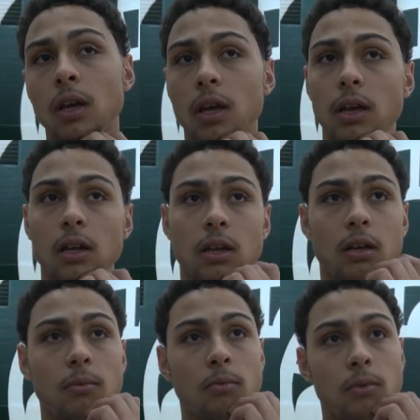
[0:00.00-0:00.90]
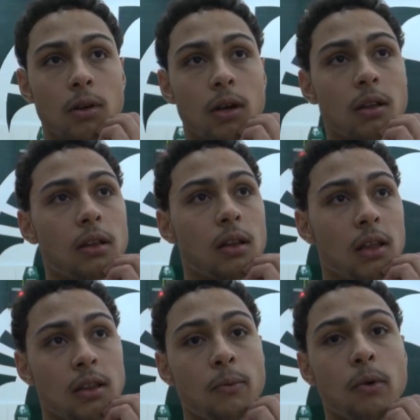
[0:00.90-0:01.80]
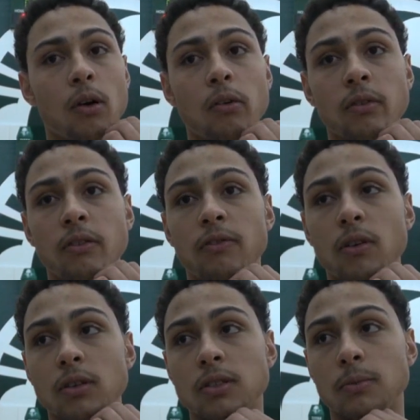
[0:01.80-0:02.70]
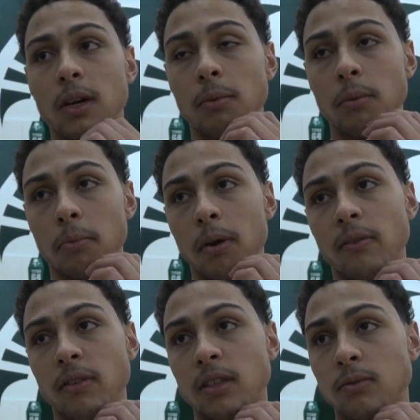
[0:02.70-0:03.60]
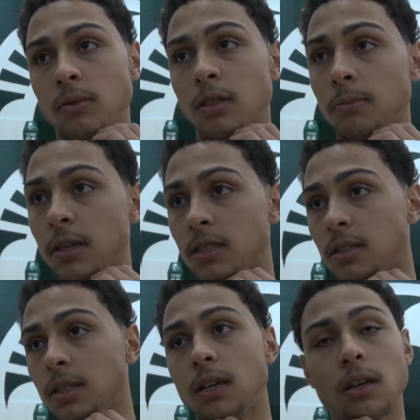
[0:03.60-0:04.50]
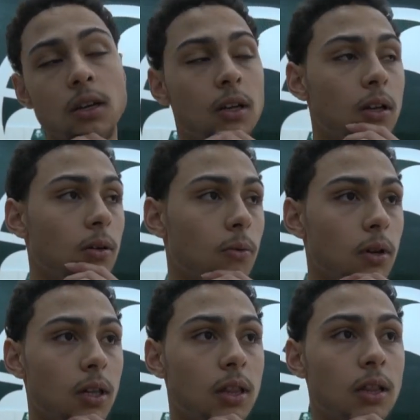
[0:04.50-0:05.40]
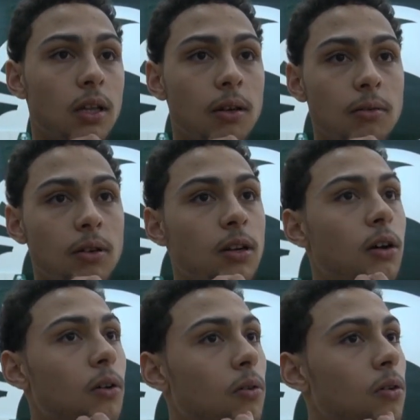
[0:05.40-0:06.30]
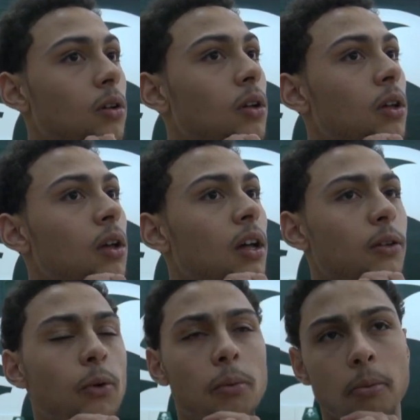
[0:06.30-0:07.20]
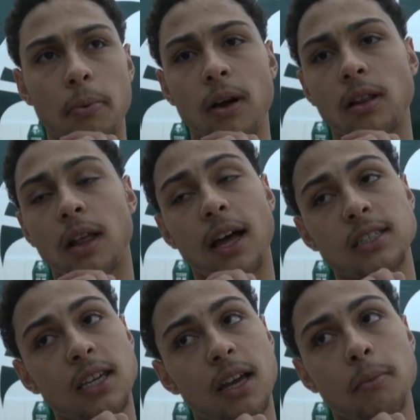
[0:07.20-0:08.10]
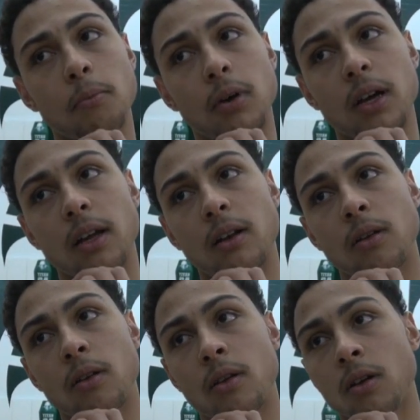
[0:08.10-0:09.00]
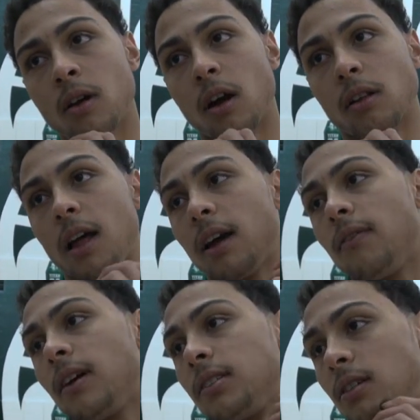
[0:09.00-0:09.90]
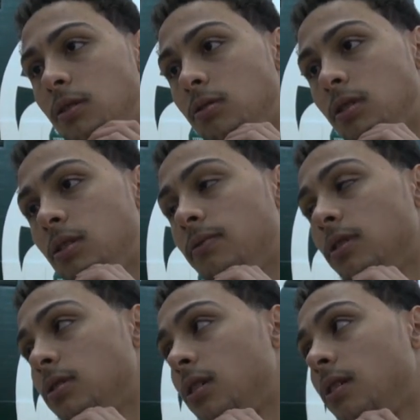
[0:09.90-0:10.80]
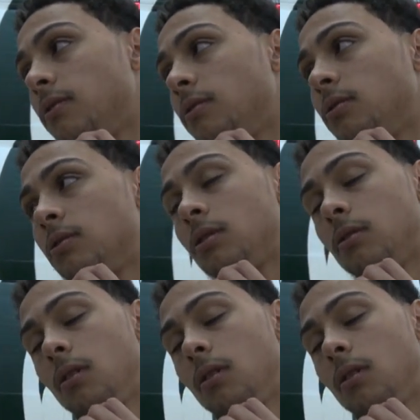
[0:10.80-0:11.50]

and I think we're all really focused and we got to be prepared for this one, especially with, you know, I think we were prepared last game, but our lack of execution in the first half. So